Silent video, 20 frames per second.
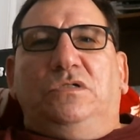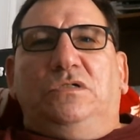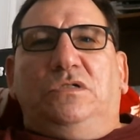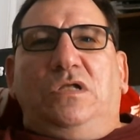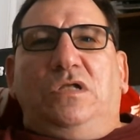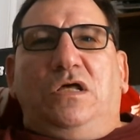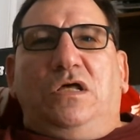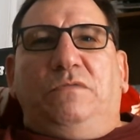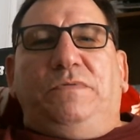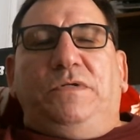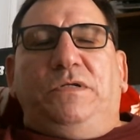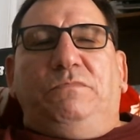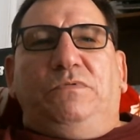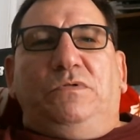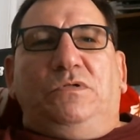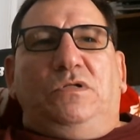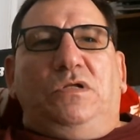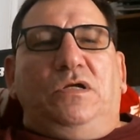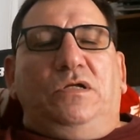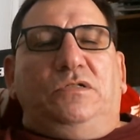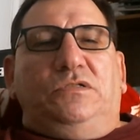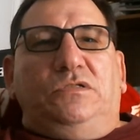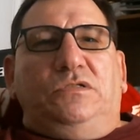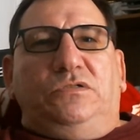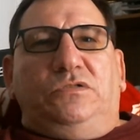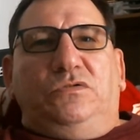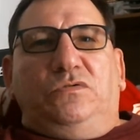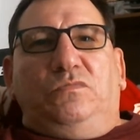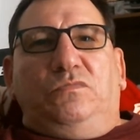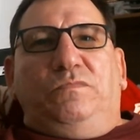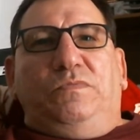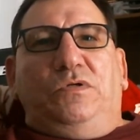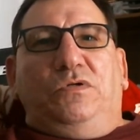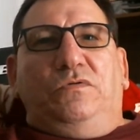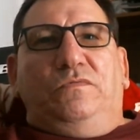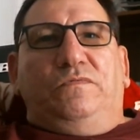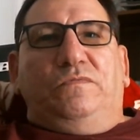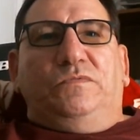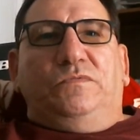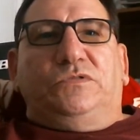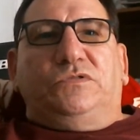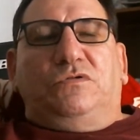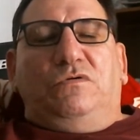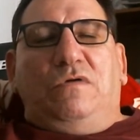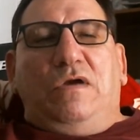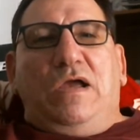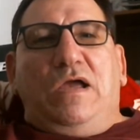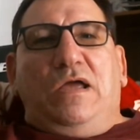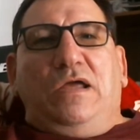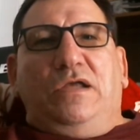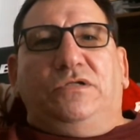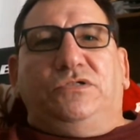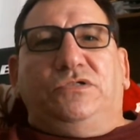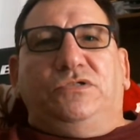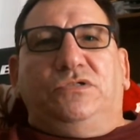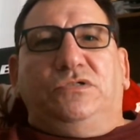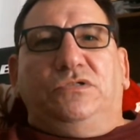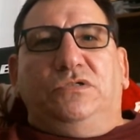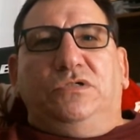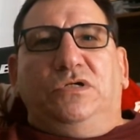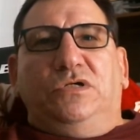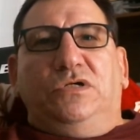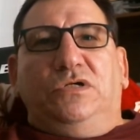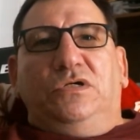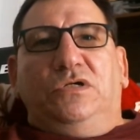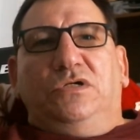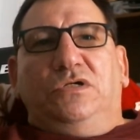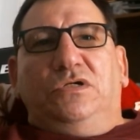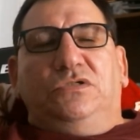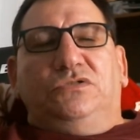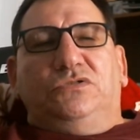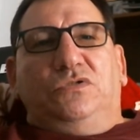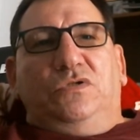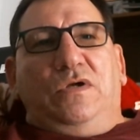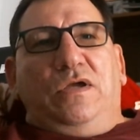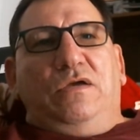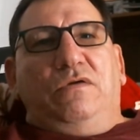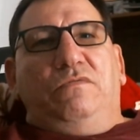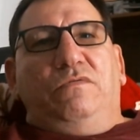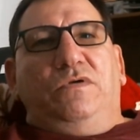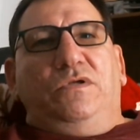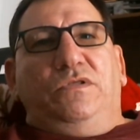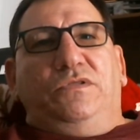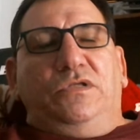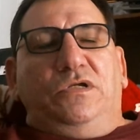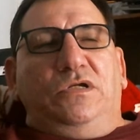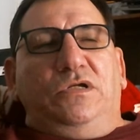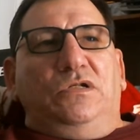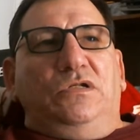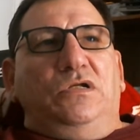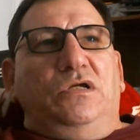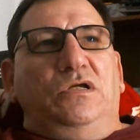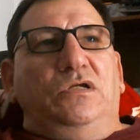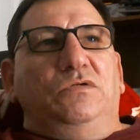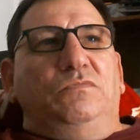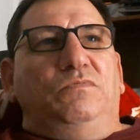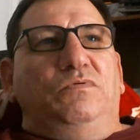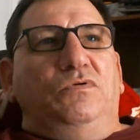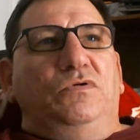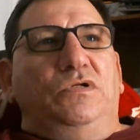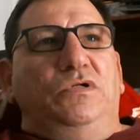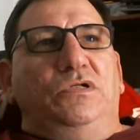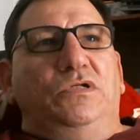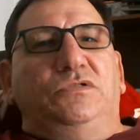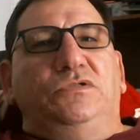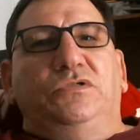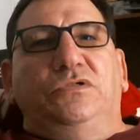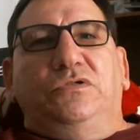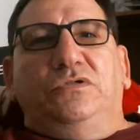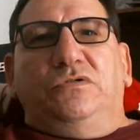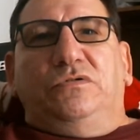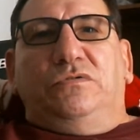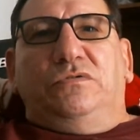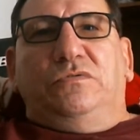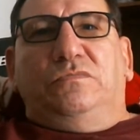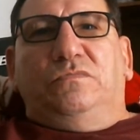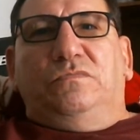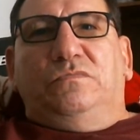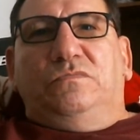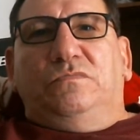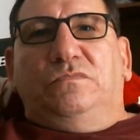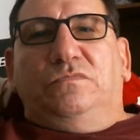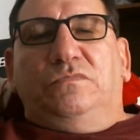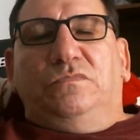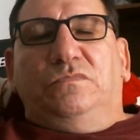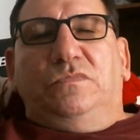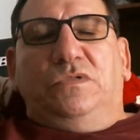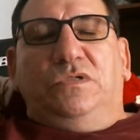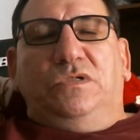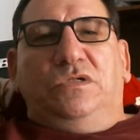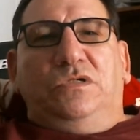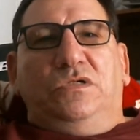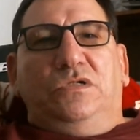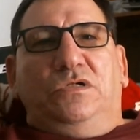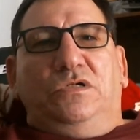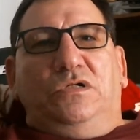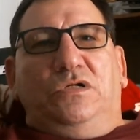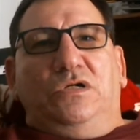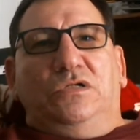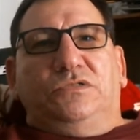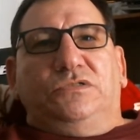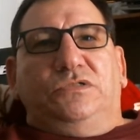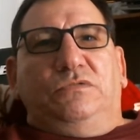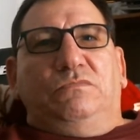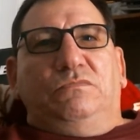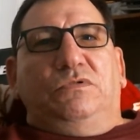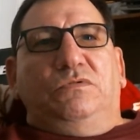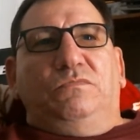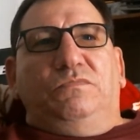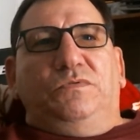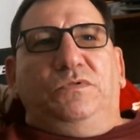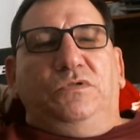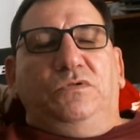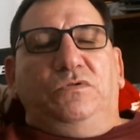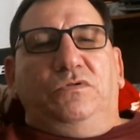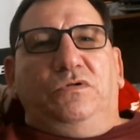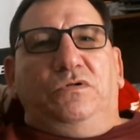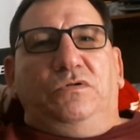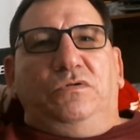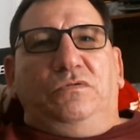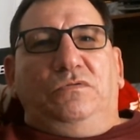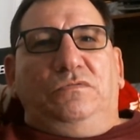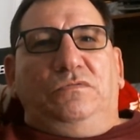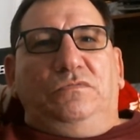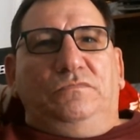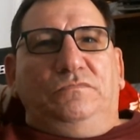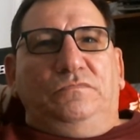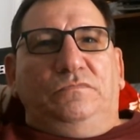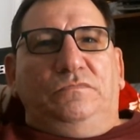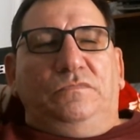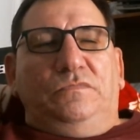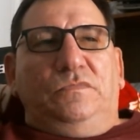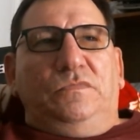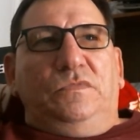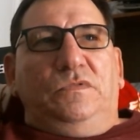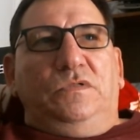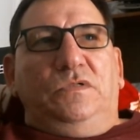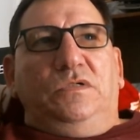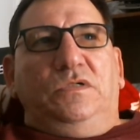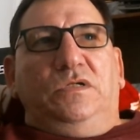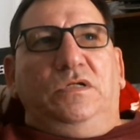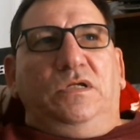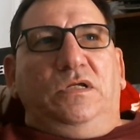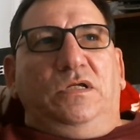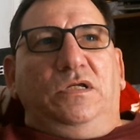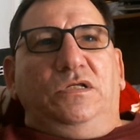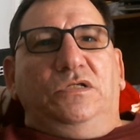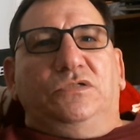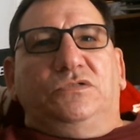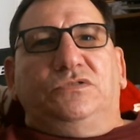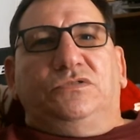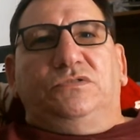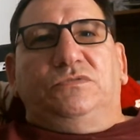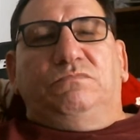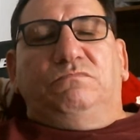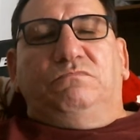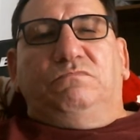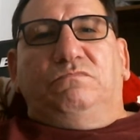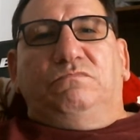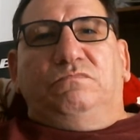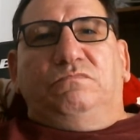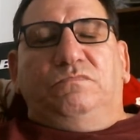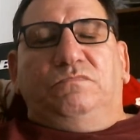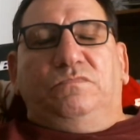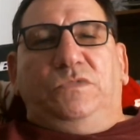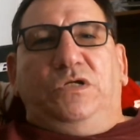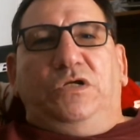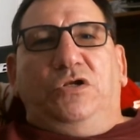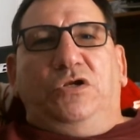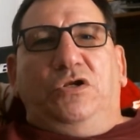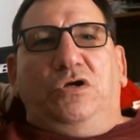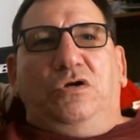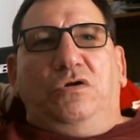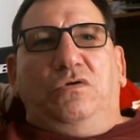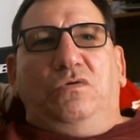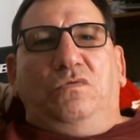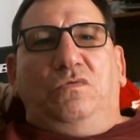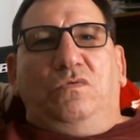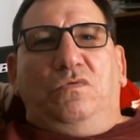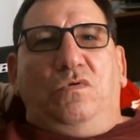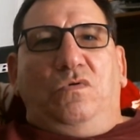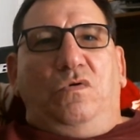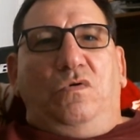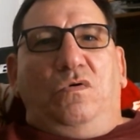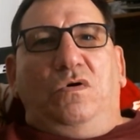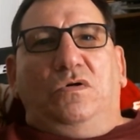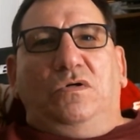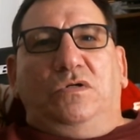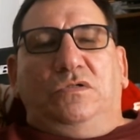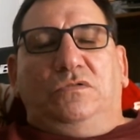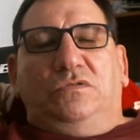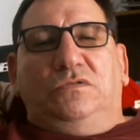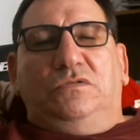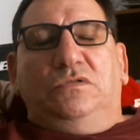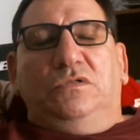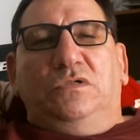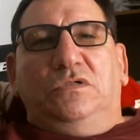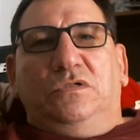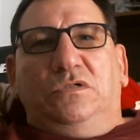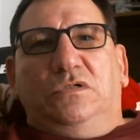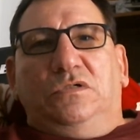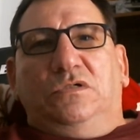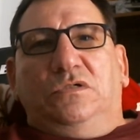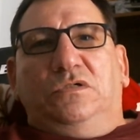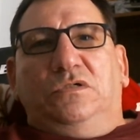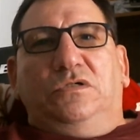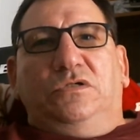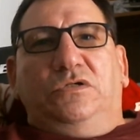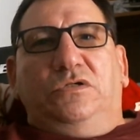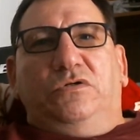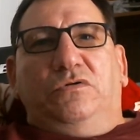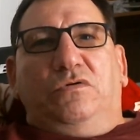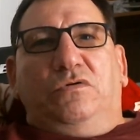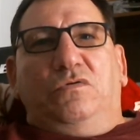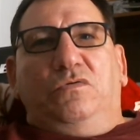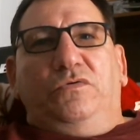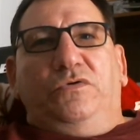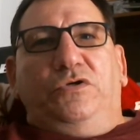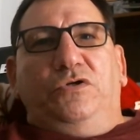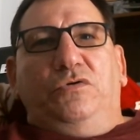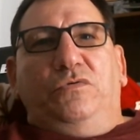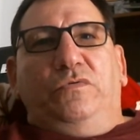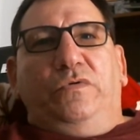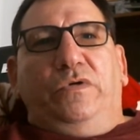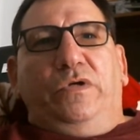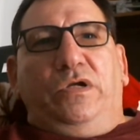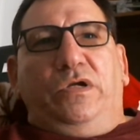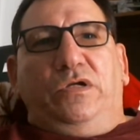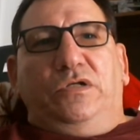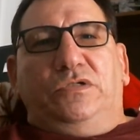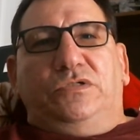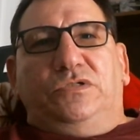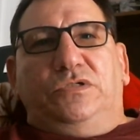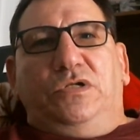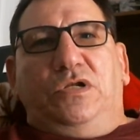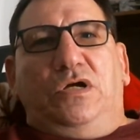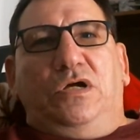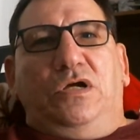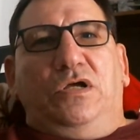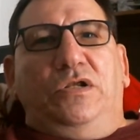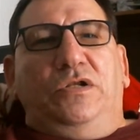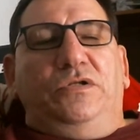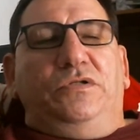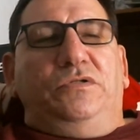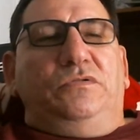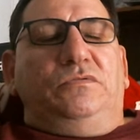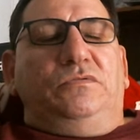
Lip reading: A lot of people like to do build from scratch. So everything that you put into your custom computer is, all your own doing. It's not